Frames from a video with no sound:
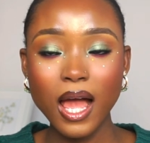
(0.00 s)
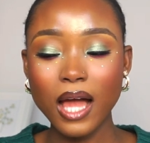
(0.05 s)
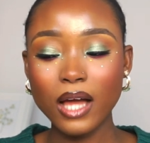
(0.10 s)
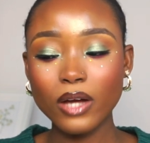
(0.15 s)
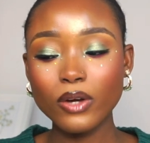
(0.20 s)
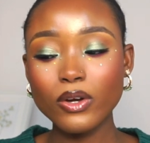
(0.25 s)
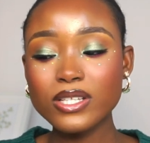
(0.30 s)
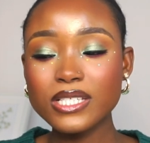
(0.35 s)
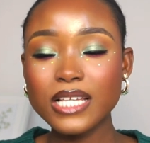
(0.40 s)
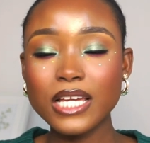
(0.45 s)

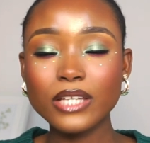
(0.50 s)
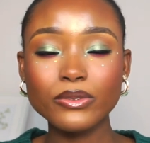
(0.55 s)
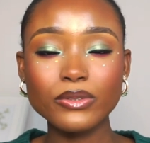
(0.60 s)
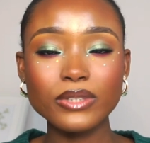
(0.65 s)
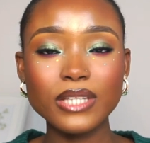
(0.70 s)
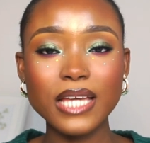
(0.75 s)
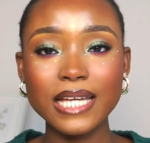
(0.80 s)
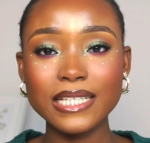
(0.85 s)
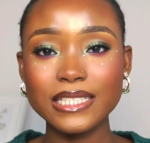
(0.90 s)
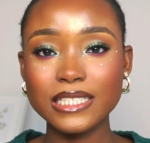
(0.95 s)
And because I knew
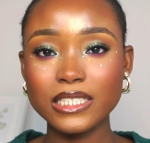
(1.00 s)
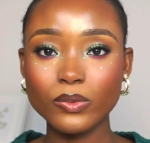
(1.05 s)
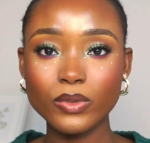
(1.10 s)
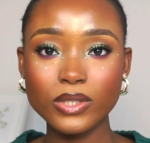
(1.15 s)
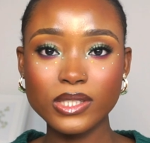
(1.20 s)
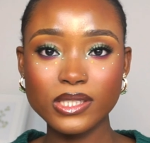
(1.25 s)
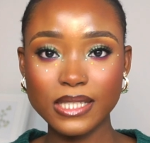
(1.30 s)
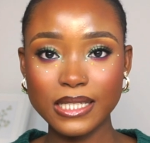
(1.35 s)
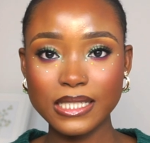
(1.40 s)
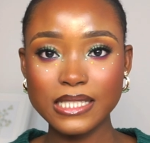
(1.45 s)
that I didn't
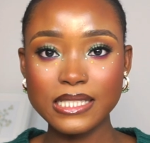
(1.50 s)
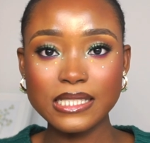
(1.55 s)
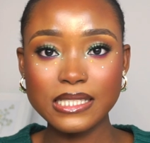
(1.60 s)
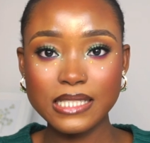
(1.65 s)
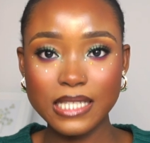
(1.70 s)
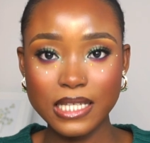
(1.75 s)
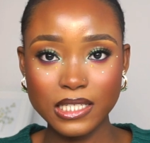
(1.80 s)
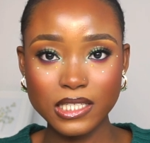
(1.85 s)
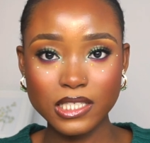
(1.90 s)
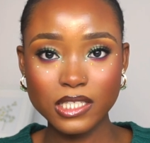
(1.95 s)
want to
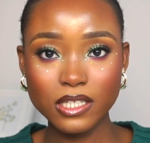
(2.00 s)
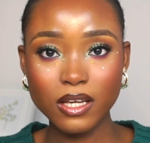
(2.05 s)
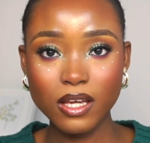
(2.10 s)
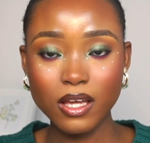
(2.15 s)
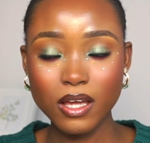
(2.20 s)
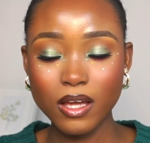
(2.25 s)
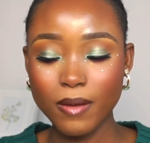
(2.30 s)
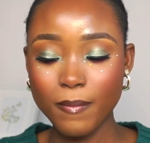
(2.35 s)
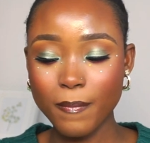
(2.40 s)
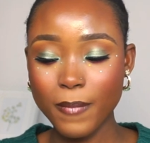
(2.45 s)
extend
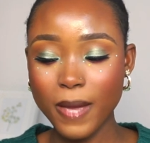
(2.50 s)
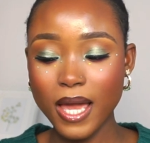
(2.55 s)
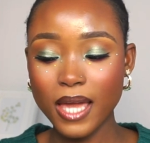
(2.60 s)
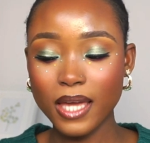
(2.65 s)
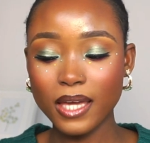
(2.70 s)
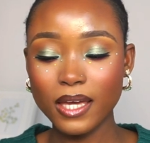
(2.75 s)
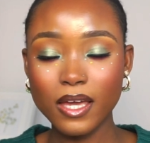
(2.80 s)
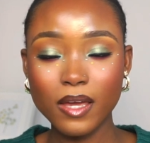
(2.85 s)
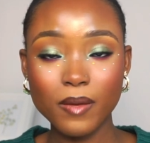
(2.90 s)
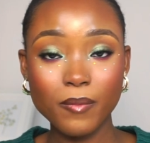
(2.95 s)

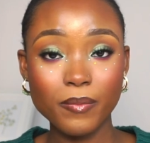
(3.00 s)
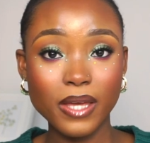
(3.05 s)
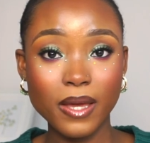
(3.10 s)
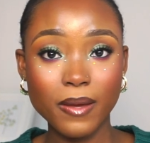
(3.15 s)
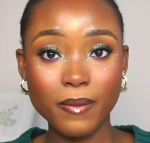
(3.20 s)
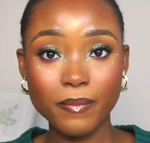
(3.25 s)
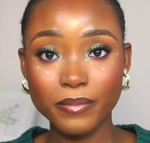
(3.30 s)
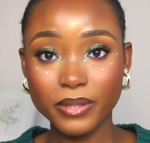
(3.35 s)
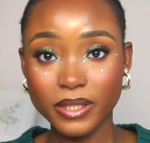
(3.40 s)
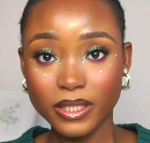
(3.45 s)
my
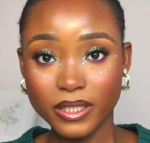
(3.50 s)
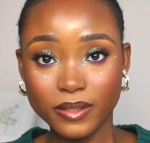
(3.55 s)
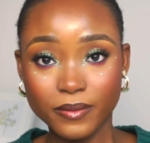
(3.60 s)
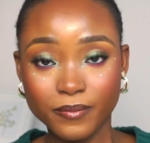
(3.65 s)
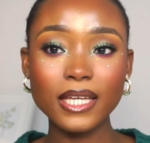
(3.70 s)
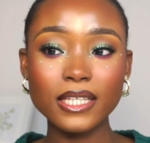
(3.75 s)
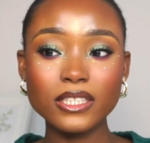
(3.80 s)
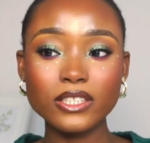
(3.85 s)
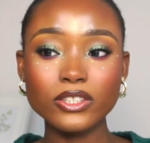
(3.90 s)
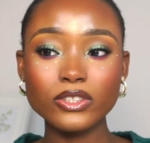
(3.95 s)
Airbnb,
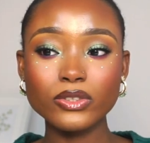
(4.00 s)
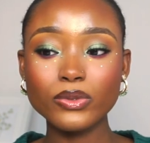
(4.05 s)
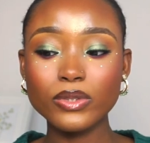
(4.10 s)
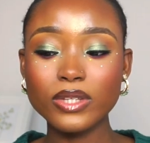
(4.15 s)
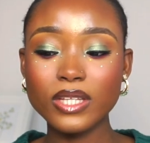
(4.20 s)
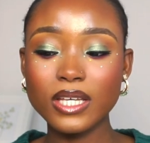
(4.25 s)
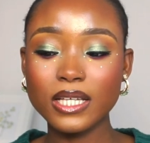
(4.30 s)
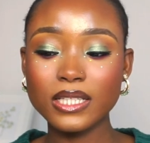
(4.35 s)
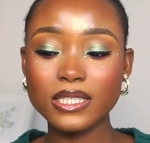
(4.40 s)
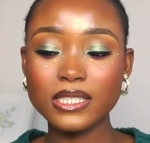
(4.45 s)
I knew
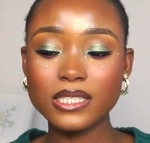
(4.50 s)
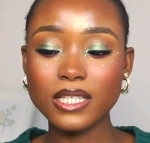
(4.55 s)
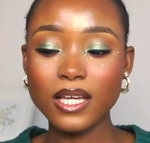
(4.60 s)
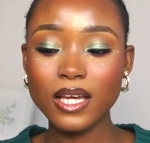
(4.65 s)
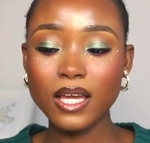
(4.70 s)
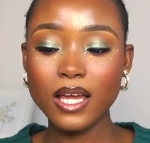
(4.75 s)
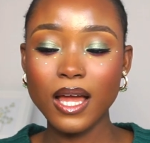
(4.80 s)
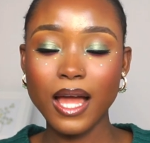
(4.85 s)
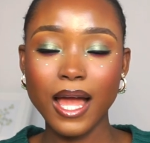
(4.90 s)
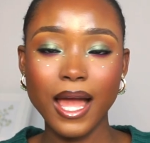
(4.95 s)
that
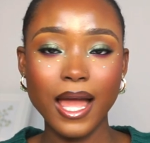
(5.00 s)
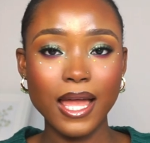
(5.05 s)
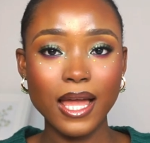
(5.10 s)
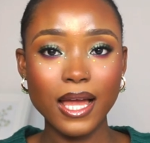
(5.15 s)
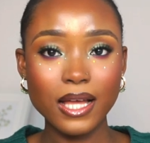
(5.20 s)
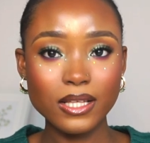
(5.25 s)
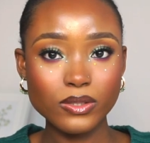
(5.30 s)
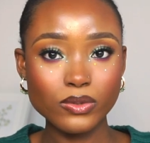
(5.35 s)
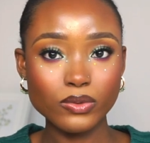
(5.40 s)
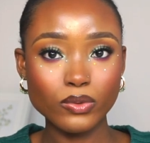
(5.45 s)
I
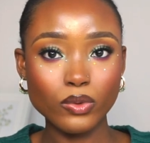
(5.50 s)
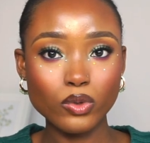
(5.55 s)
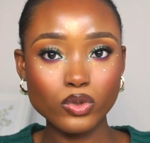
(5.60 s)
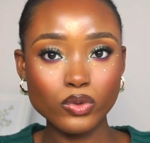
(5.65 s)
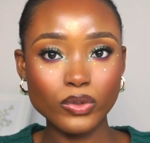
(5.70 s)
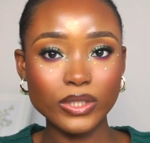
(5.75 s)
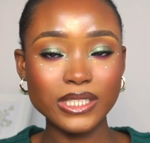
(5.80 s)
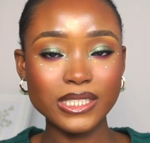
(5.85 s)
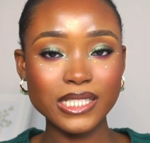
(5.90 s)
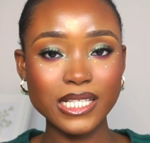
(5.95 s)
had to
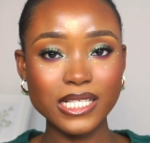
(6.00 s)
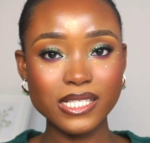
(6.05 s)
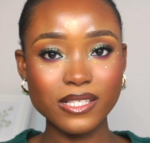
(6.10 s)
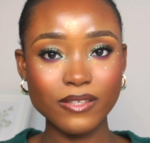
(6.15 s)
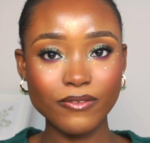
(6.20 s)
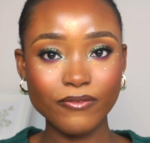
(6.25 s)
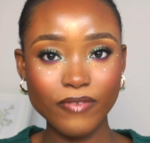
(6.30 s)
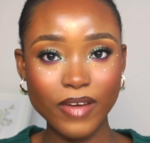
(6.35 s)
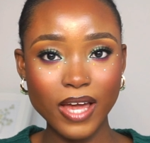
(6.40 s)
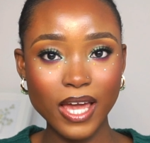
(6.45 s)
also
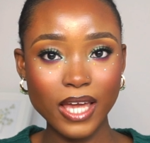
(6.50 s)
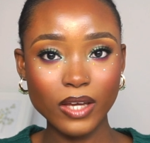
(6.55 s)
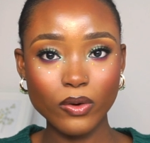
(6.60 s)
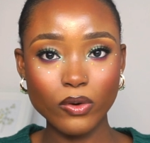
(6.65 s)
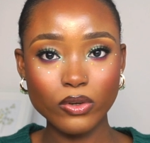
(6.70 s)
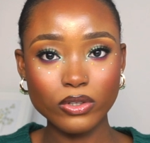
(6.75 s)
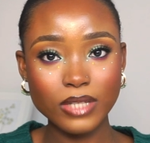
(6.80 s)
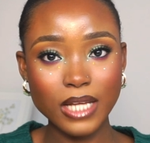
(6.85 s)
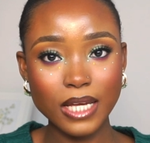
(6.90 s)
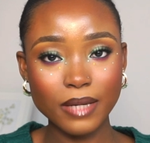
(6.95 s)
intensify
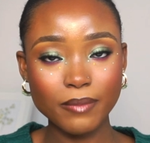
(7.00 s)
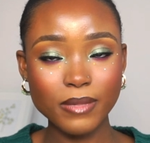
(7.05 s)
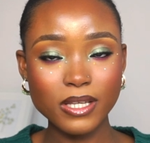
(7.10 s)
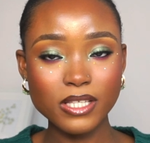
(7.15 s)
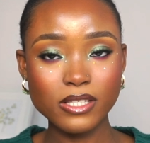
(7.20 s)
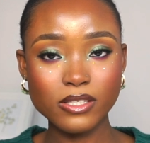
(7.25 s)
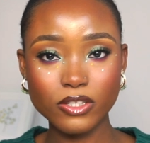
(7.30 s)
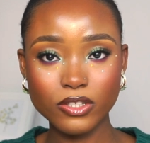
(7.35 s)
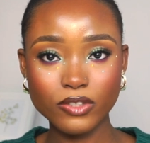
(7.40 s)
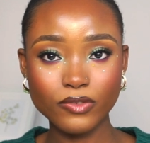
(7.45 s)
on like my
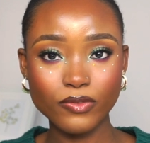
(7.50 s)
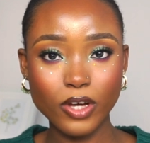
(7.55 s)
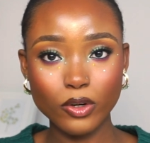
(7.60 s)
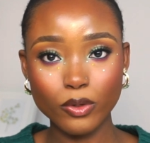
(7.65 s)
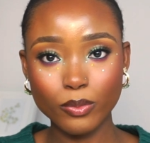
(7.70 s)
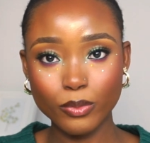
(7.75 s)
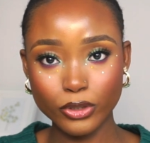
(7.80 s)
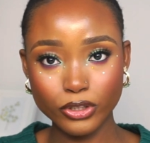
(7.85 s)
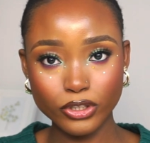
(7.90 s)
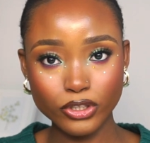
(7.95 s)
search for
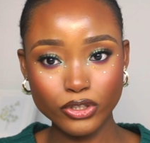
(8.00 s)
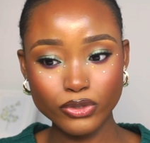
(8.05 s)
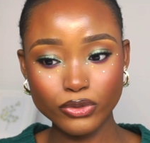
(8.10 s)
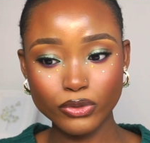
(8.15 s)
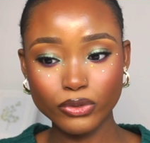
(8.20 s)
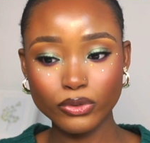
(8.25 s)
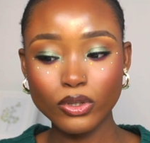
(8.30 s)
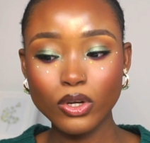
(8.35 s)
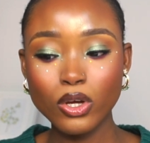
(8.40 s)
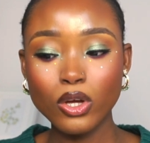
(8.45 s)

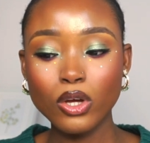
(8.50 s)
accommodation.